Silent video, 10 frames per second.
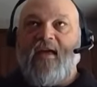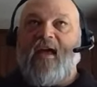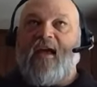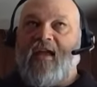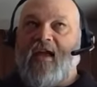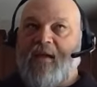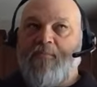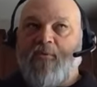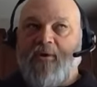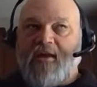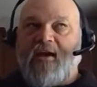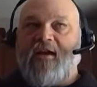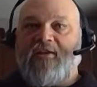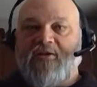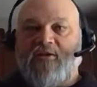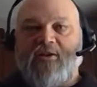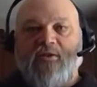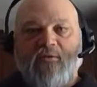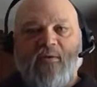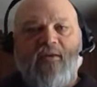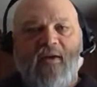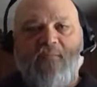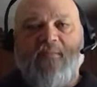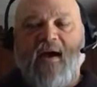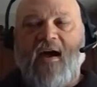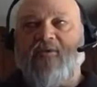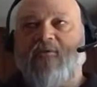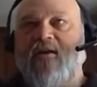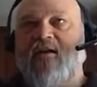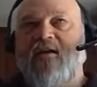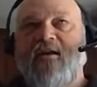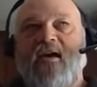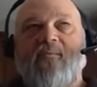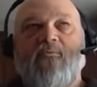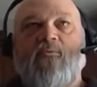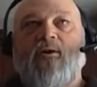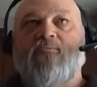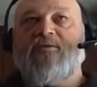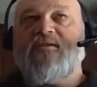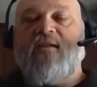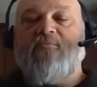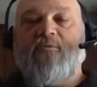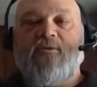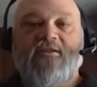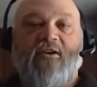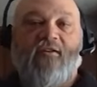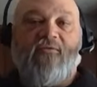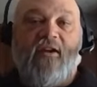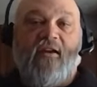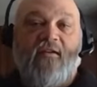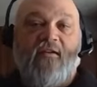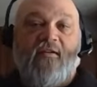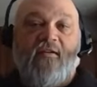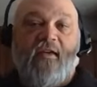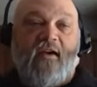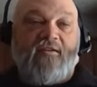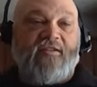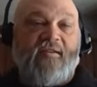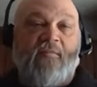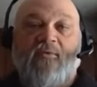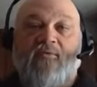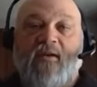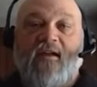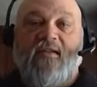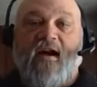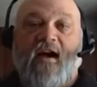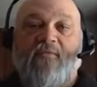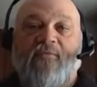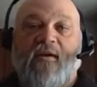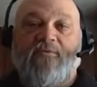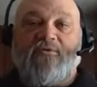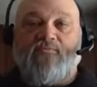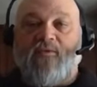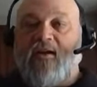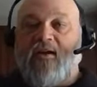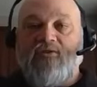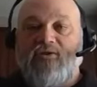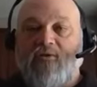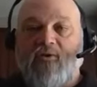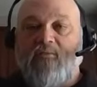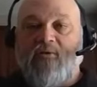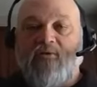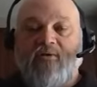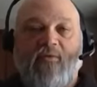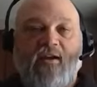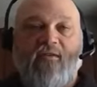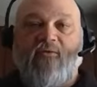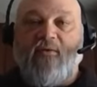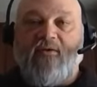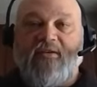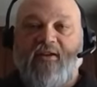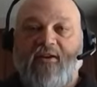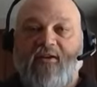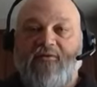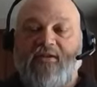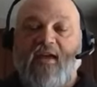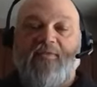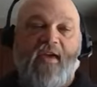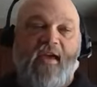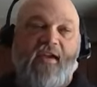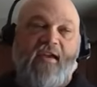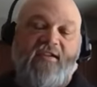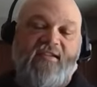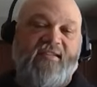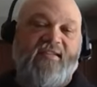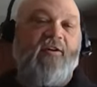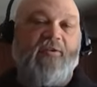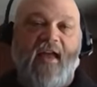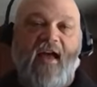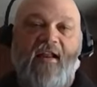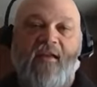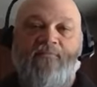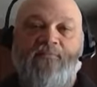And Aimpoint kind of took a little bit of that path, right? I mean, what was Aimpoint's offering? A simple red dot that was rugged and durable and ready for military use, and they excelled at it.